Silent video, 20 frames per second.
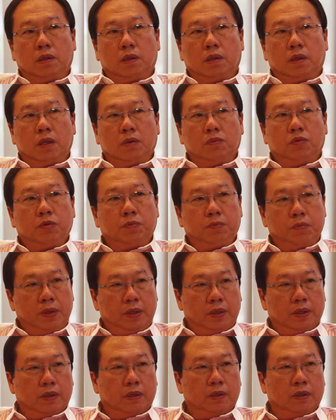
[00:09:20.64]
there would
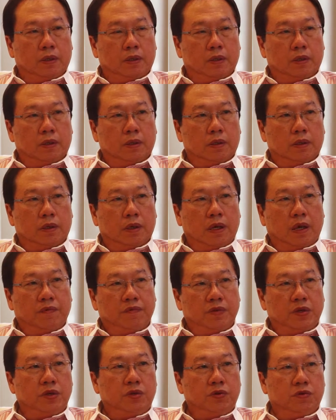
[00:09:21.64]
be a
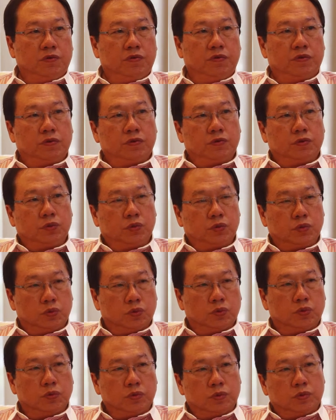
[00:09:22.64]
avenue
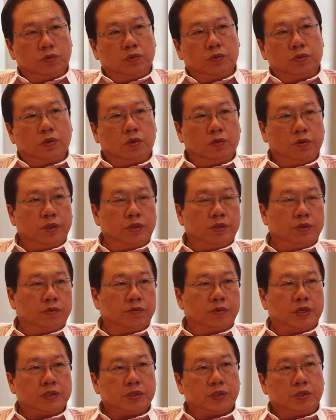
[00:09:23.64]
to go into
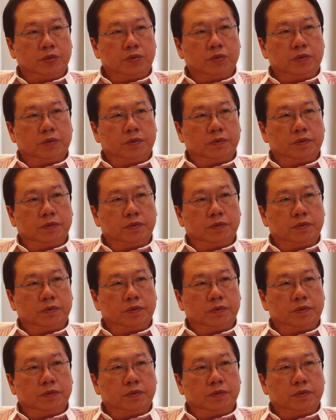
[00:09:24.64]
rescue.